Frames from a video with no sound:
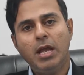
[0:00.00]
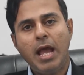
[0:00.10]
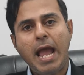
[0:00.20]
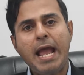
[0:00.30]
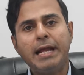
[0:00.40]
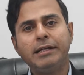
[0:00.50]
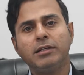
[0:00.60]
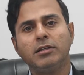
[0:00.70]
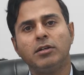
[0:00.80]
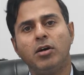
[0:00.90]

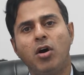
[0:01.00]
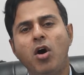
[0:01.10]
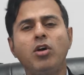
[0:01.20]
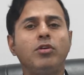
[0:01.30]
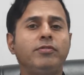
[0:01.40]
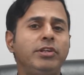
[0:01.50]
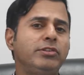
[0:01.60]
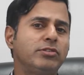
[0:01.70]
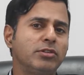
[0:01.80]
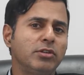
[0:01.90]
And all of
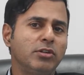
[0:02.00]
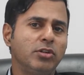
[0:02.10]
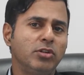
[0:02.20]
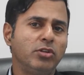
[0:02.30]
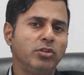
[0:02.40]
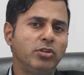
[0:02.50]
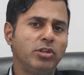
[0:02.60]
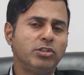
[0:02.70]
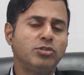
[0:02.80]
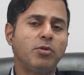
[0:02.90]
these
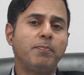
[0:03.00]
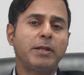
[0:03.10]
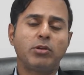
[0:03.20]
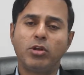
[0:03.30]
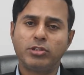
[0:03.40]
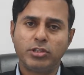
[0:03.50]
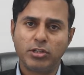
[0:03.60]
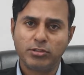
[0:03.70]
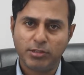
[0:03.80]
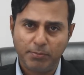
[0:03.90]

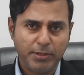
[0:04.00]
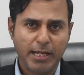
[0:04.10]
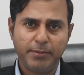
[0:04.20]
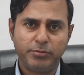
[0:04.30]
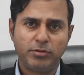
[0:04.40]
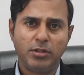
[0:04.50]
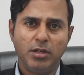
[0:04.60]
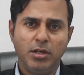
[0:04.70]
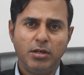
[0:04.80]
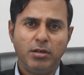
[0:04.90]
histopathological subtypes
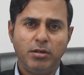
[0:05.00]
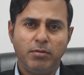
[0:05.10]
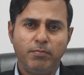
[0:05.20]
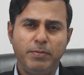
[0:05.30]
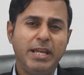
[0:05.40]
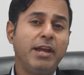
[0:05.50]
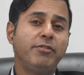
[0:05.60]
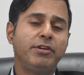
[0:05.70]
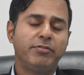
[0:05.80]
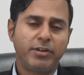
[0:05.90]

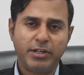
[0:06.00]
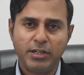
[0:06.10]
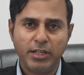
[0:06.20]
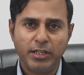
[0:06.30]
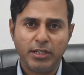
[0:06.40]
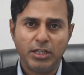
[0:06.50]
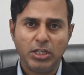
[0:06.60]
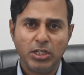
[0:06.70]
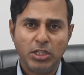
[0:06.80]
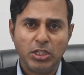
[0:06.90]
behave differently,
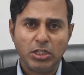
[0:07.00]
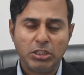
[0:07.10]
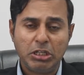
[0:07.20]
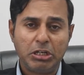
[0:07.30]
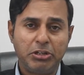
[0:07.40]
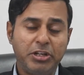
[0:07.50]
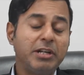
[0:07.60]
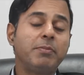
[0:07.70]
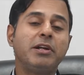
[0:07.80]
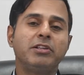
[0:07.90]
their
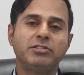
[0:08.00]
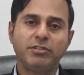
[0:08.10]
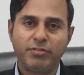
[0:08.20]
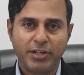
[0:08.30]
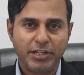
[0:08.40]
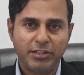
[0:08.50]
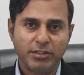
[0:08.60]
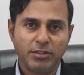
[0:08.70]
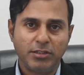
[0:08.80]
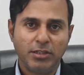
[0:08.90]
treatment is different,
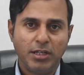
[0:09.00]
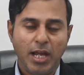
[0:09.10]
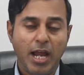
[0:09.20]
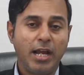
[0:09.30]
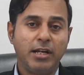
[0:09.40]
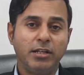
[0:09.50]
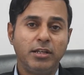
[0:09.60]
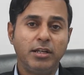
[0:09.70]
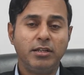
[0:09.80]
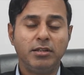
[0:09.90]
and
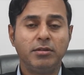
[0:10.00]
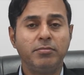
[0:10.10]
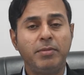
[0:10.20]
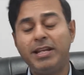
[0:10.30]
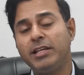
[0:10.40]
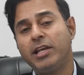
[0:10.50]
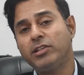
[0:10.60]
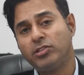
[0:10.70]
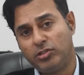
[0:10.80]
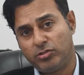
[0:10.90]
in many
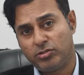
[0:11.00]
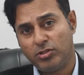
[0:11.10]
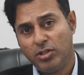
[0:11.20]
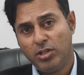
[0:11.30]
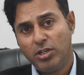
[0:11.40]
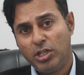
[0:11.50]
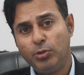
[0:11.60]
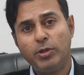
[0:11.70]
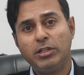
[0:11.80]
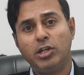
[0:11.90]
cases,
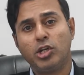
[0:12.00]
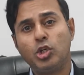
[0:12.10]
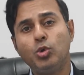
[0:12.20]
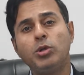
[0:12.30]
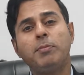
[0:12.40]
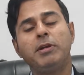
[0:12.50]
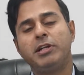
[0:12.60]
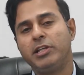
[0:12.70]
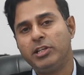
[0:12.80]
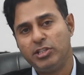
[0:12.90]
even the
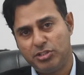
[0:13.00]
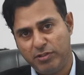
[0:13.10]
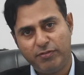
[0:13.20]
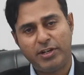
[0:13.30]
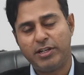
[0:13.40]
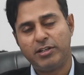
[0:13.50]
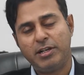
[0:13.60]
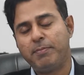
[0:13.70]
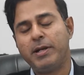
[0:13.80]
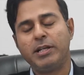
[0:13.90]
curability is different
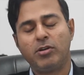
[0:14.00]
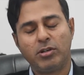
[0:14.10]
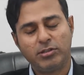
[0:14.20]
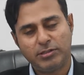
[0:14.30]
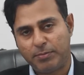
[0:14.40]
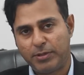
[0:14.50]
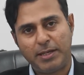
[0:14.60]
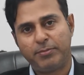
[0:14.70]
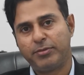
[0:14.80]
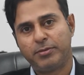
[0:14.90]
depending on the
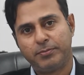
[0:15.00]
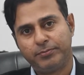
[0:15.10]
subtypes.